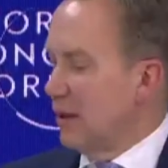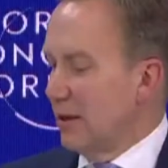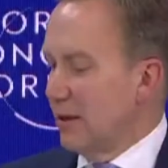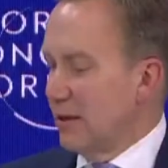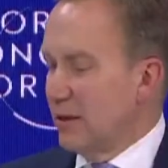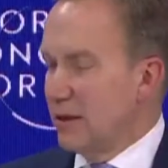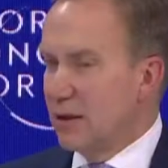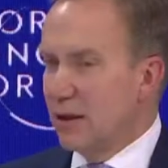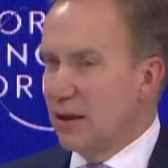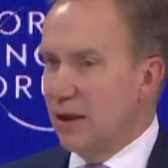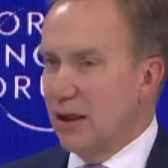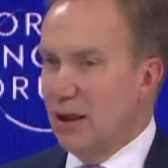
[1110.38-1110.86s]

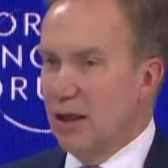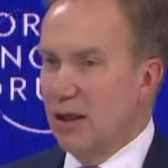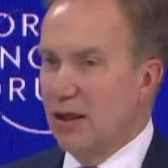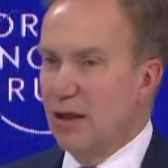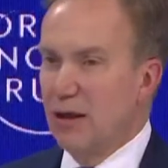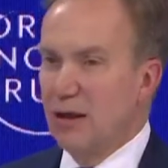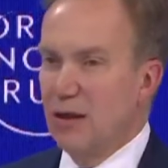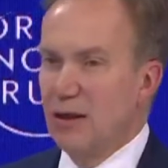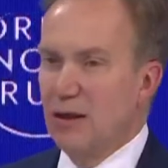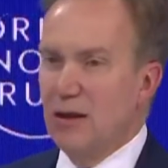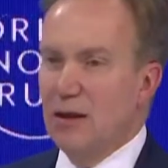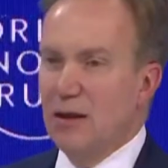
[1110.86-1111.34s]
Zelensky,
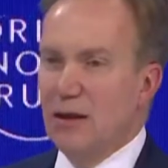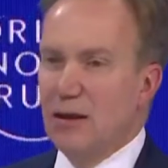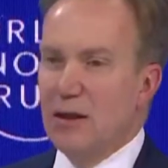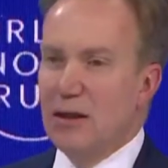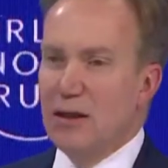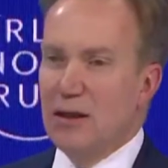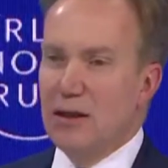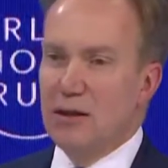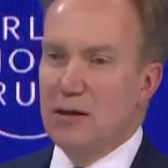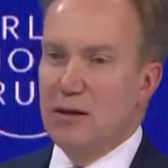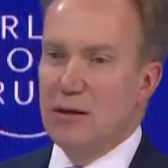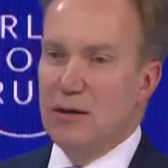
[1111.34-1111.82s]

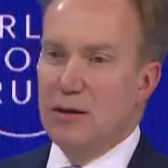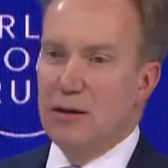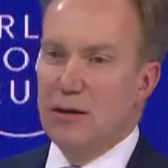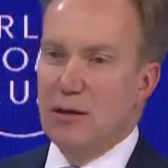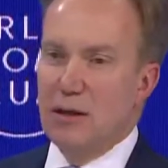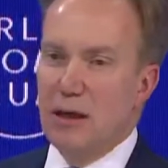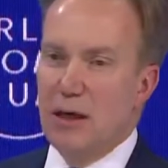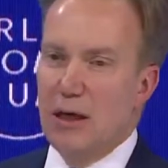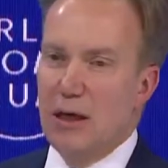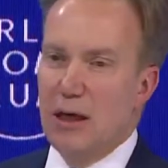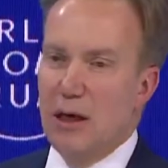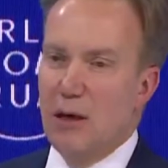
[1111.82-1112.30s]

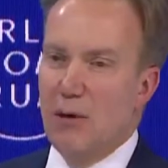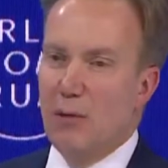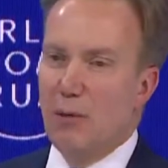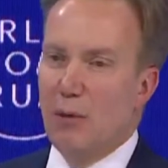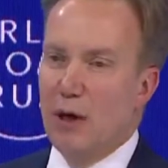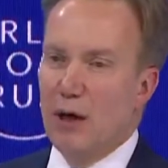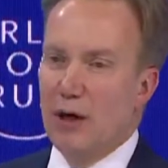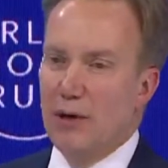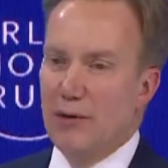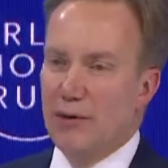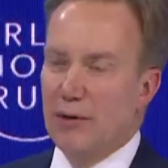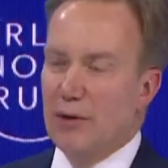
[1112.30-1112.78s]
he's
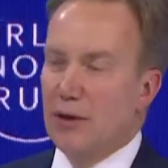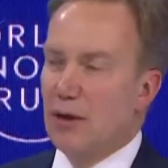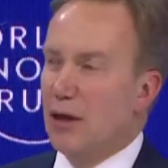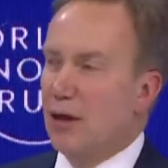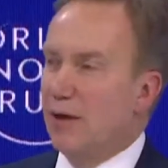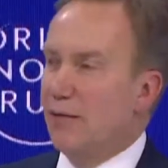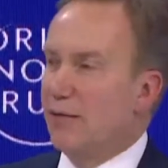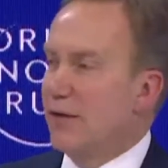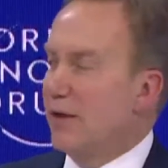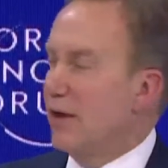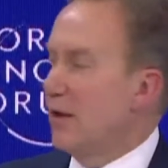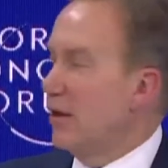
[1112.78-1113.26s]
one
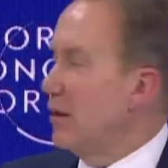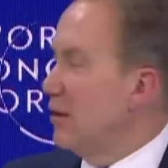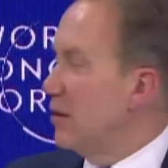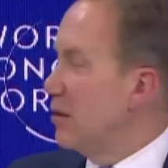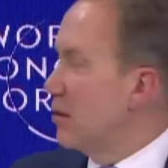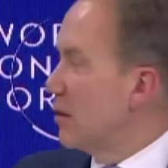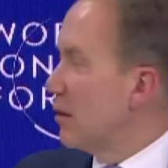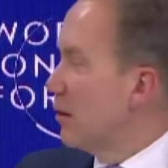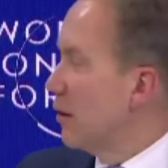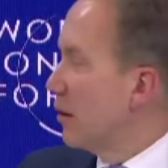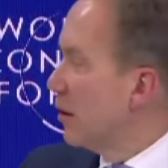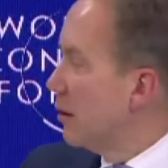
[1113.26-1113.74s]
of the
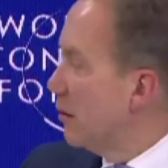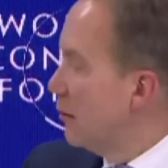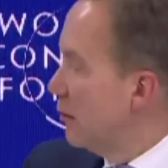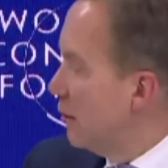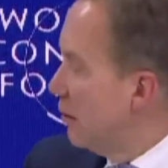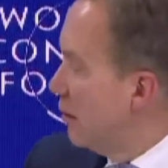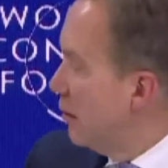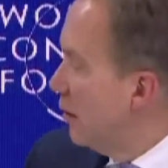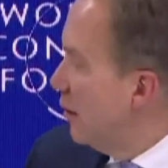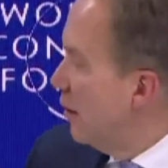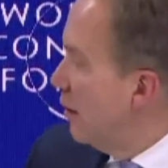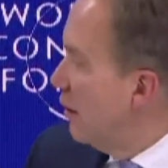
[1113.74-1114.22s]

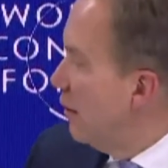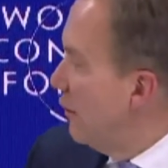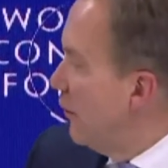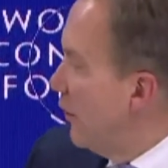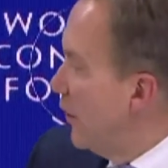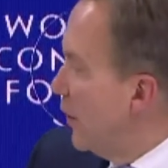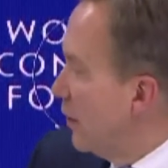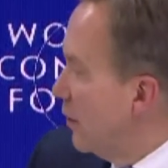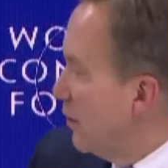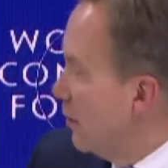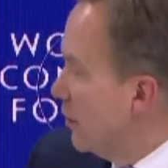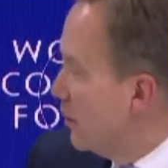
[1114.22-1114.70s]
historical
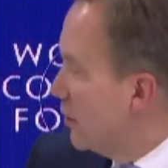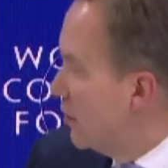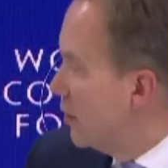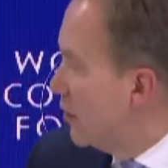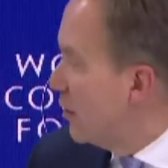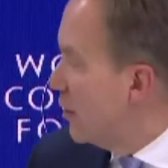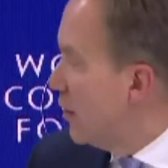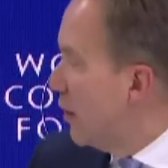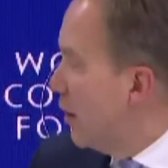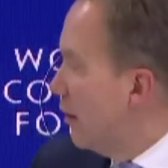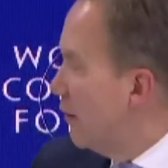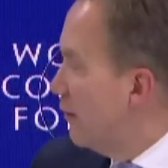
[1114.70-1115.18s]

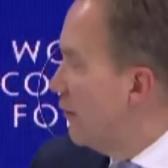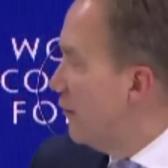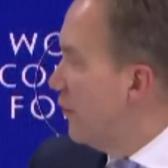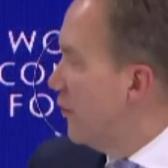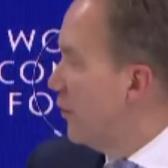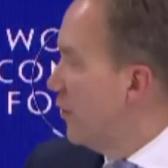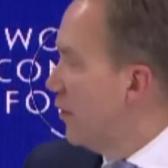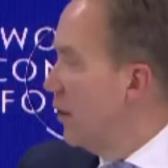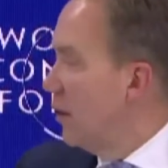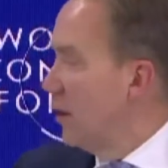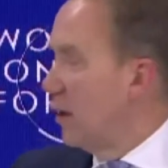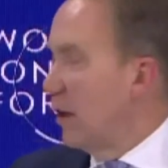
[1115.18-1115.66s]
figures of
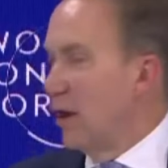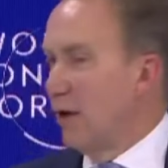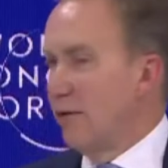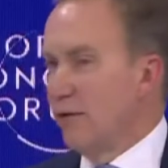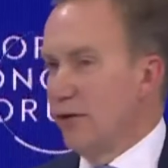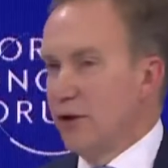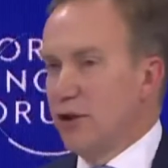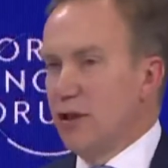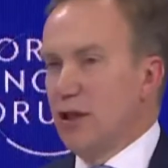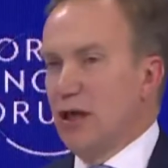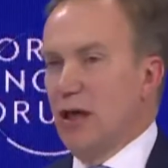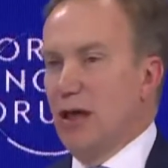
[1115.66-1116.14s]

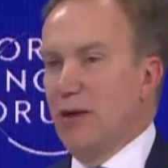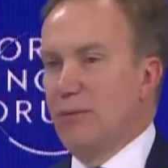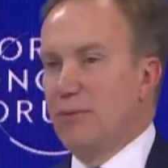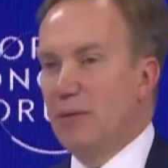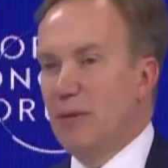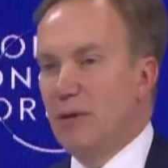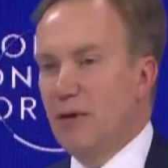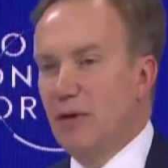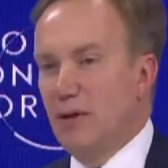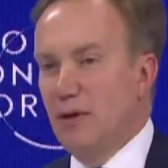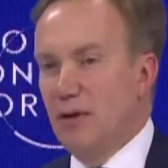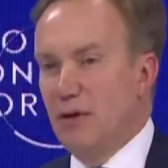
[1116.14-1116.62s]
our time.
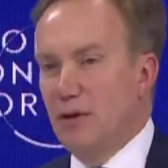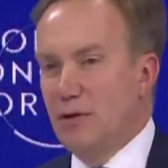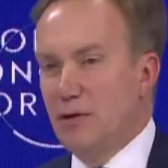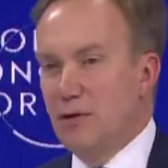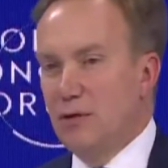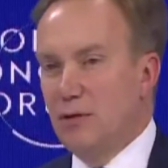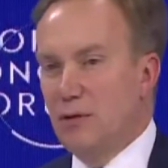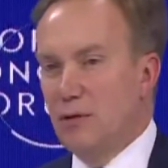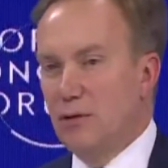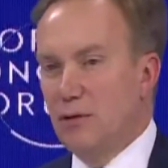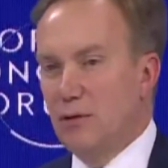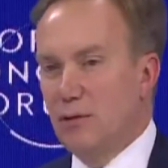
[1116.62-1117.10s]

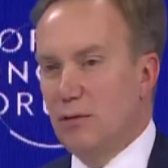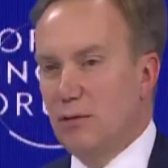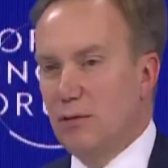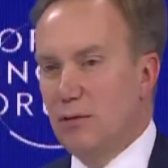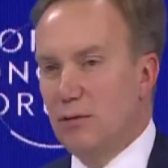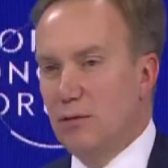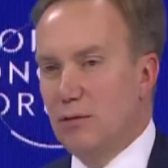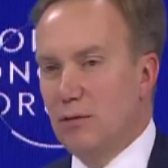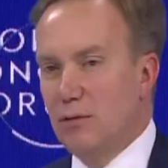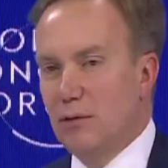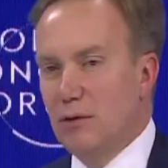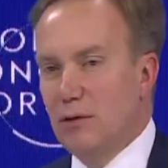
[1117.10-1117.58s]

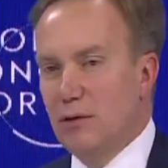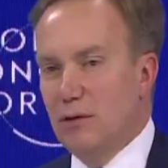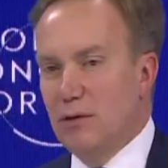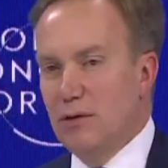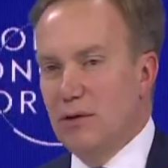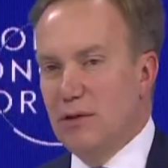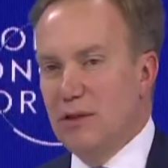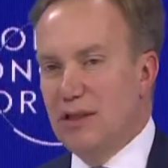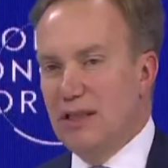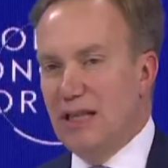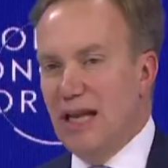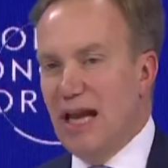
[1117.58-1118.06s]
To
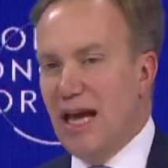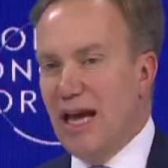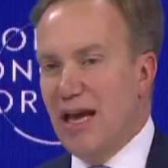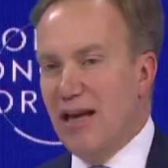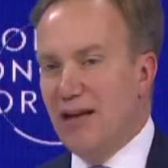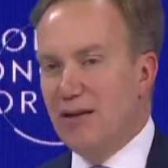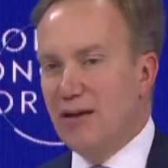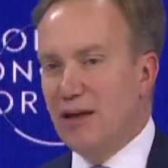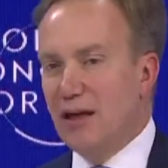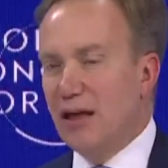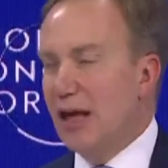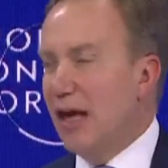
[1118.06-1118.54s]

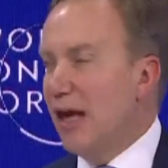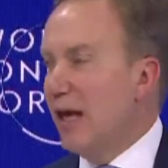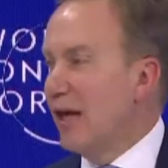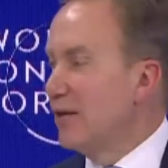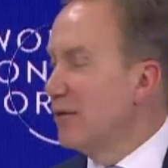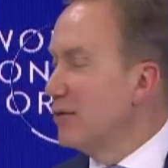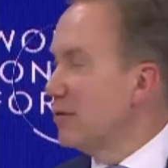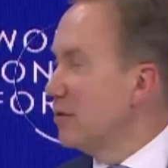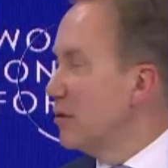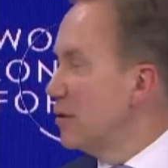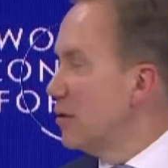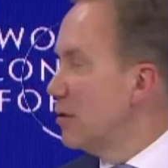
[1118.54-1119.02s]
stand
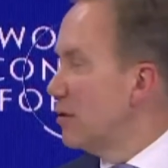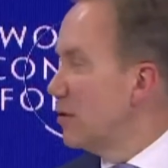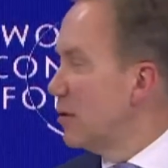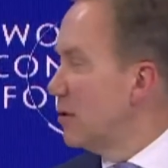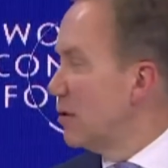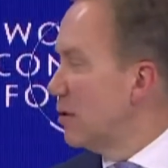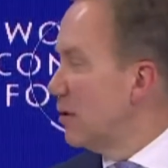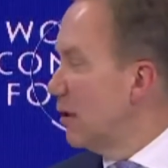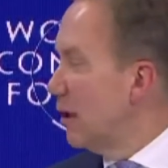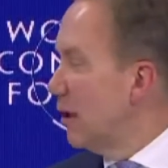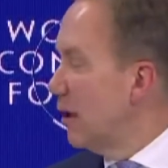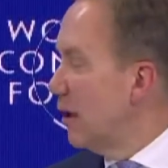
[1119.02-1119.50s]

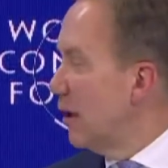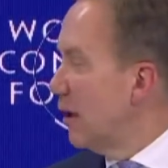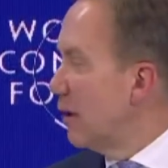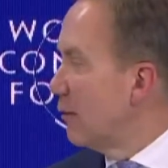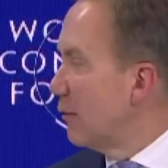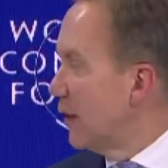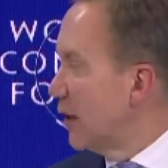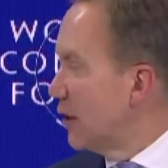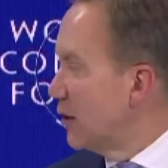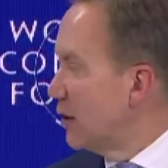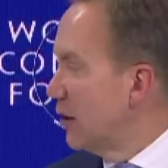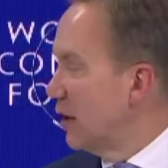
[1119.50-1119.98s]
against
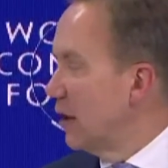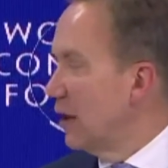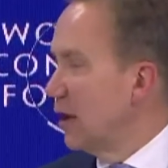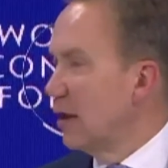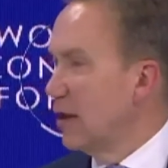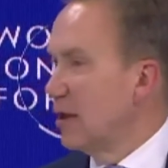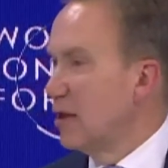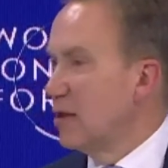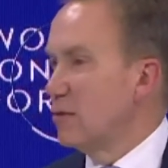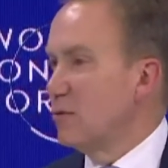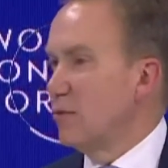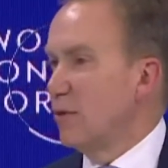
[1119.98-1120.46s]

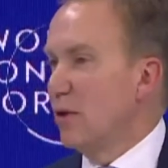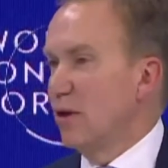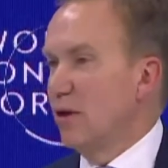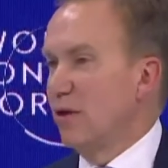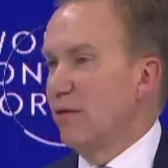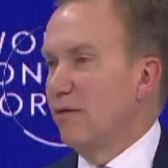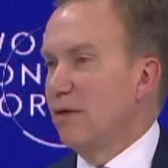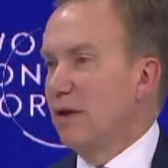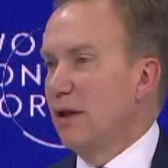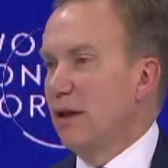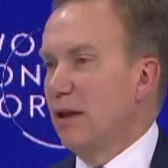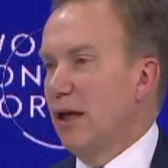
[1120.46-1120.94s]
Russia as
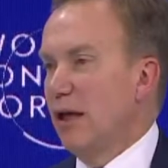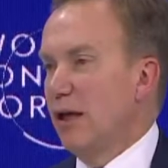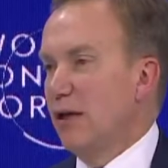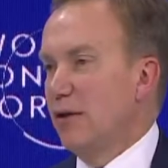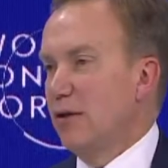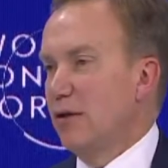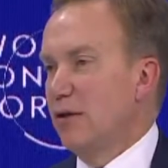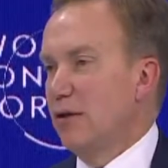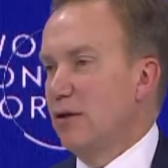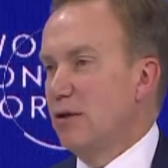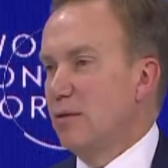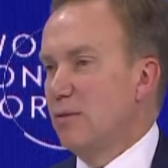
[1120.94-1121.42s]
one of the
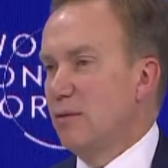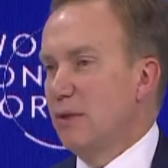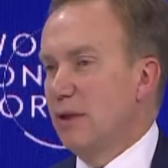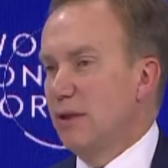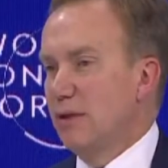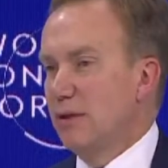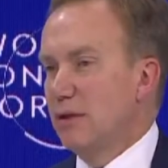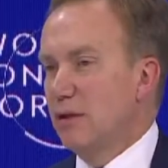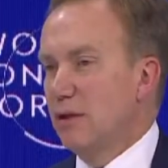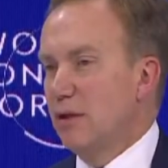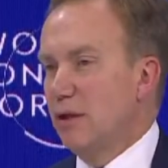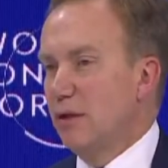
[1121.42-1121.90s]
largest
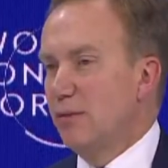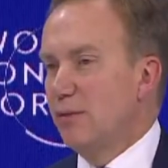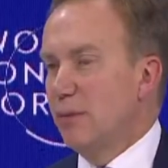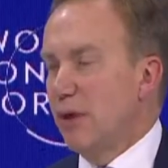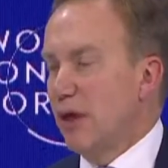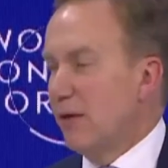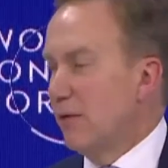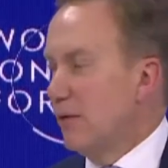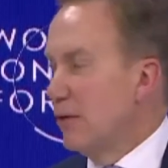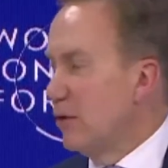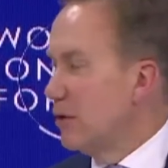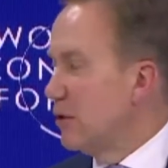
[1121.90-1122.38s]
military
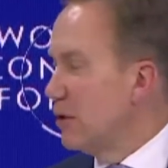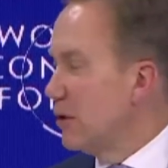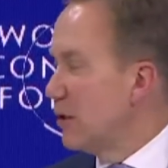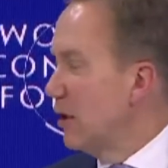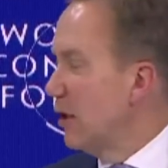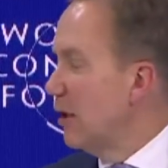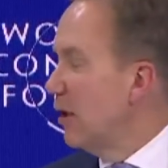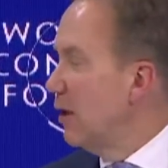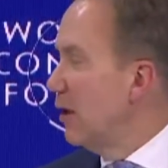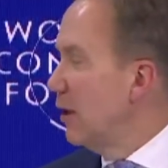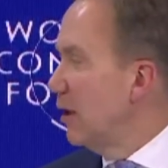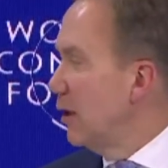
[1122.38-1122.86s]

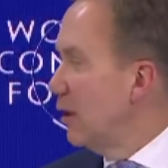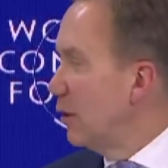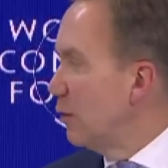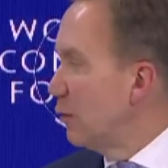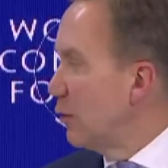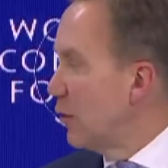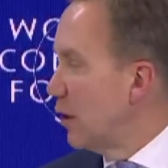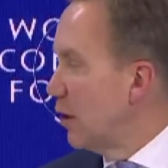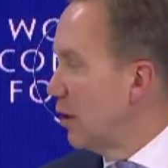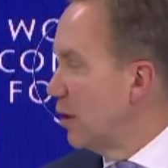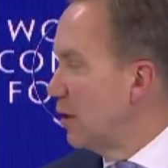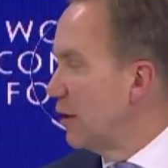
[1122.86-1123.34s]
powers in
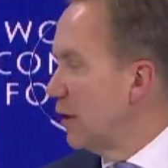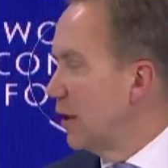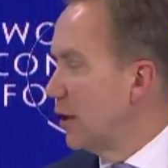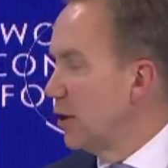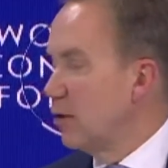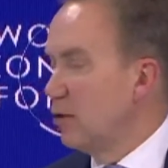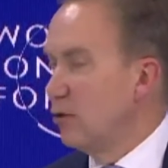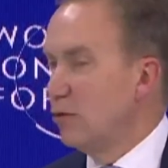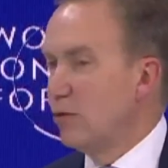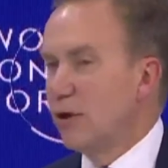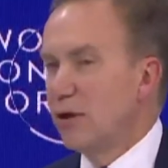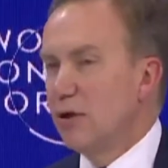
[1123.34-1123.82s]
the world,
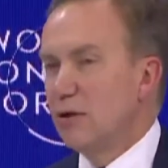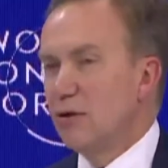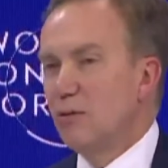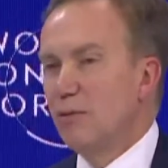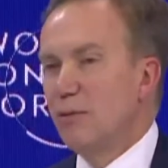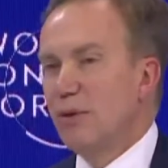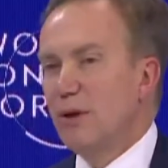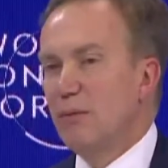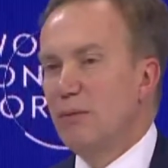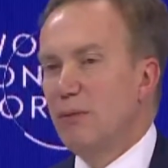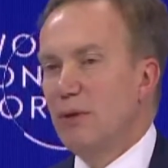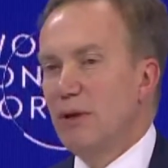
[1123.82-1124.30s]
like you and
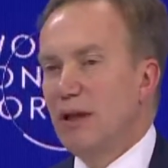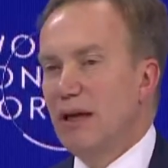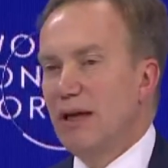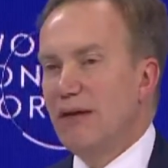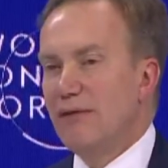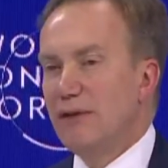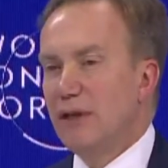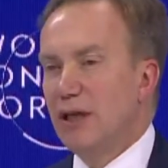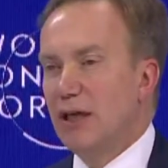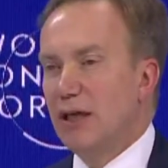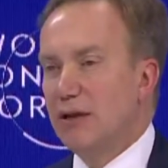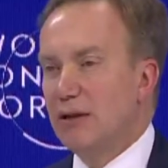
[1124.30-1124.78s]
your people
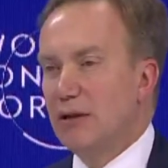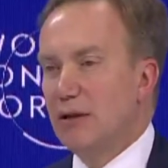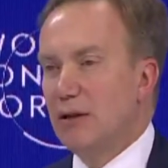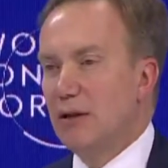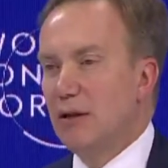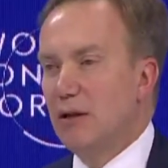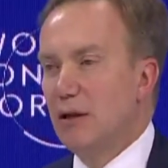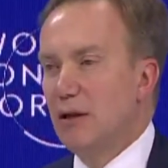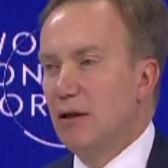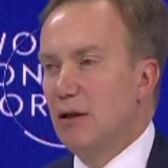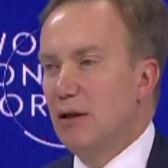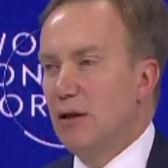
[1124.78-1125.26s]
have done,
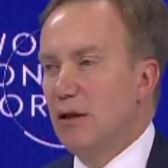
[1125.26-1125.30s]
